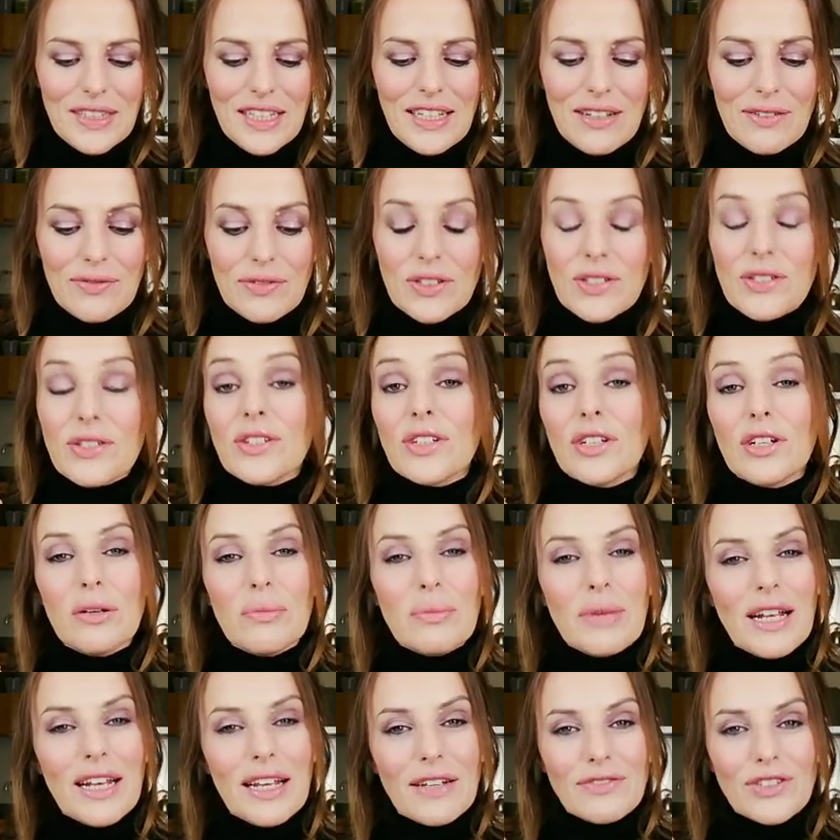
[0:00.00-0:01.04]
If it doesn't come,
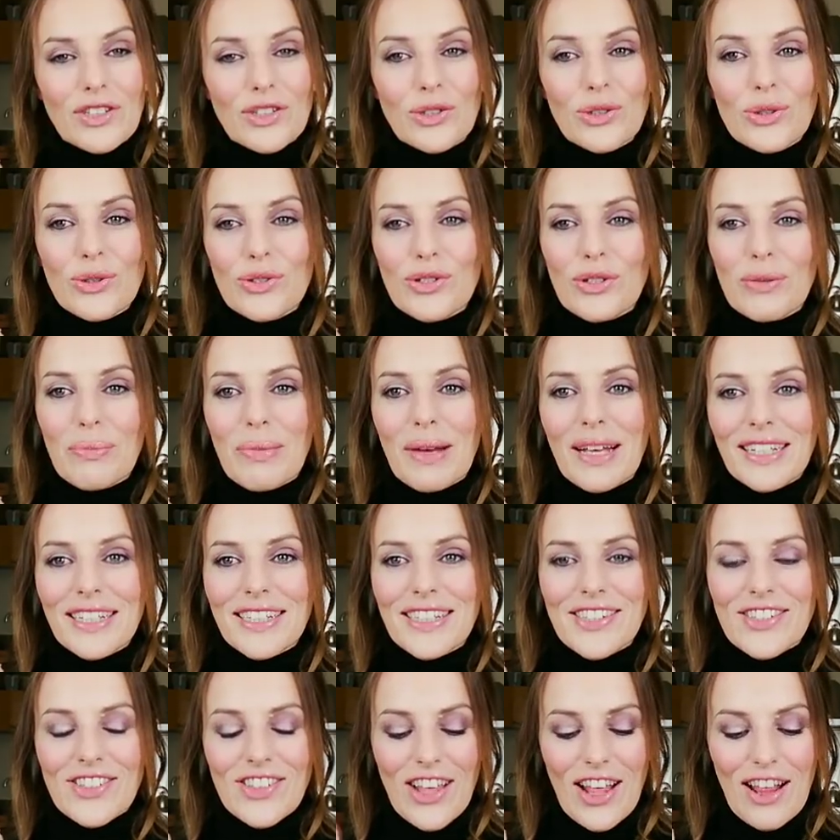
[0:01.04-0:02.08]
I'll have to choose it
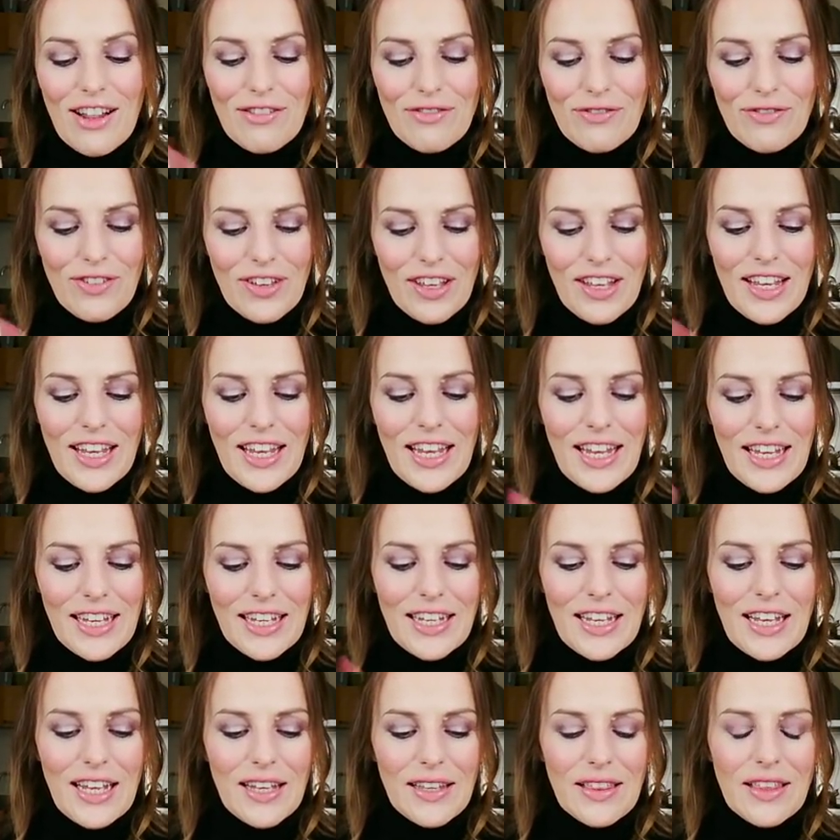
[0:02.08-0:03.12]
myself.
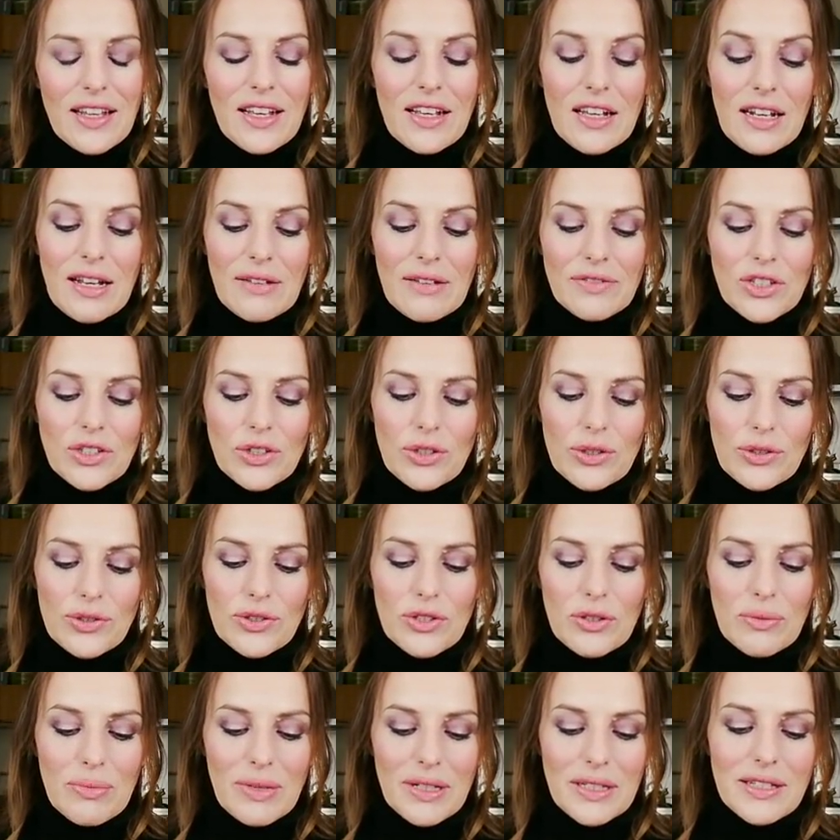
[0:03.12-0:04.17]
Yeah, I think I'll have to choose
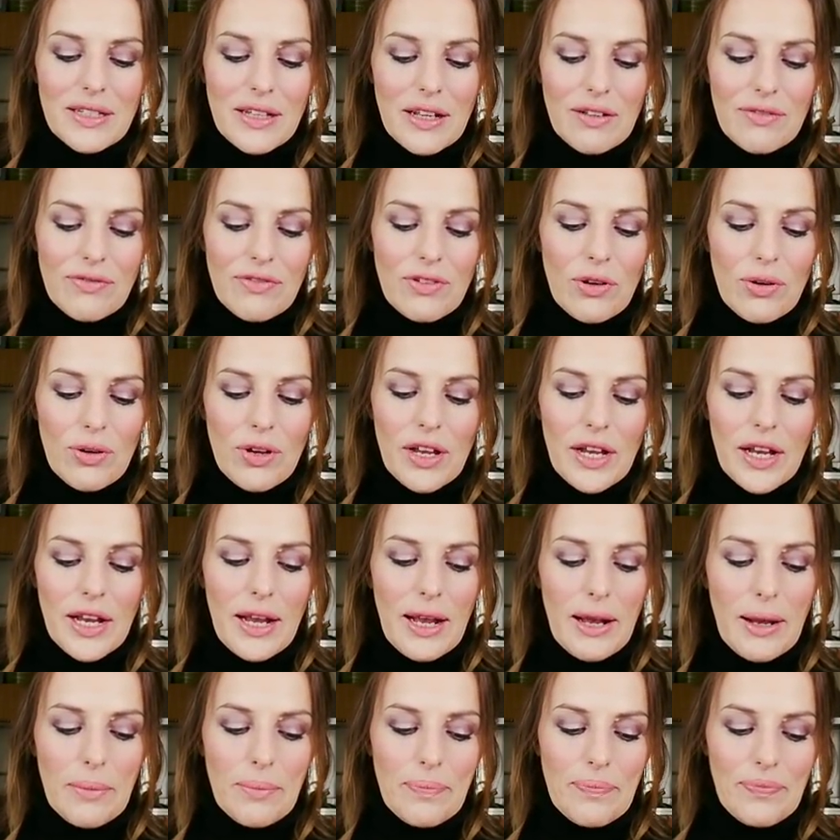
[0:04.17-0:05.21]
it myself.
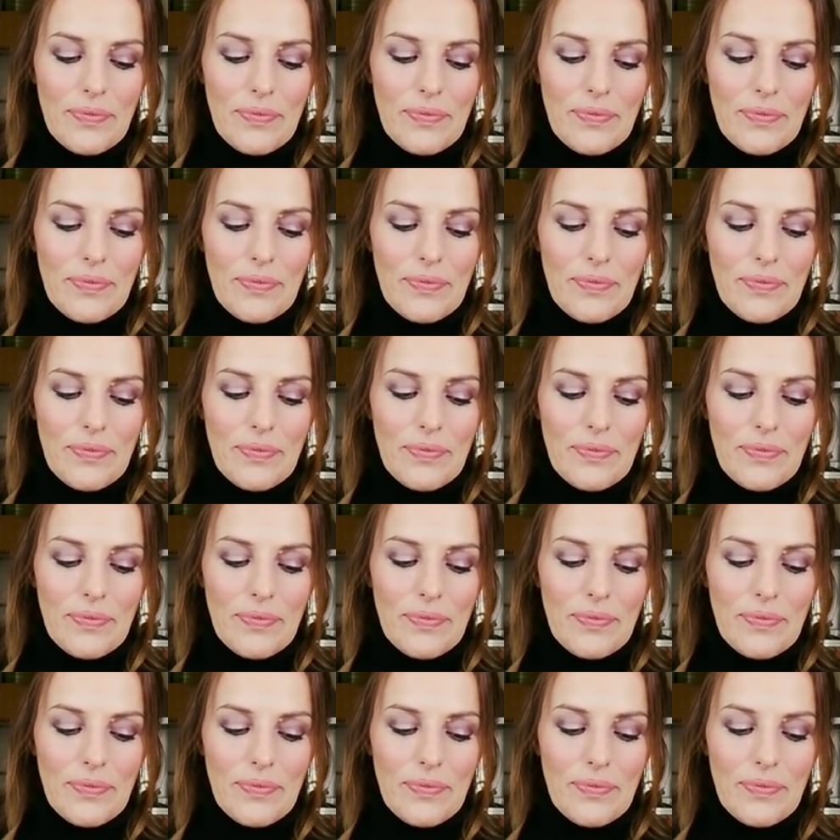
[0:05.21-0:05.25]
Okay.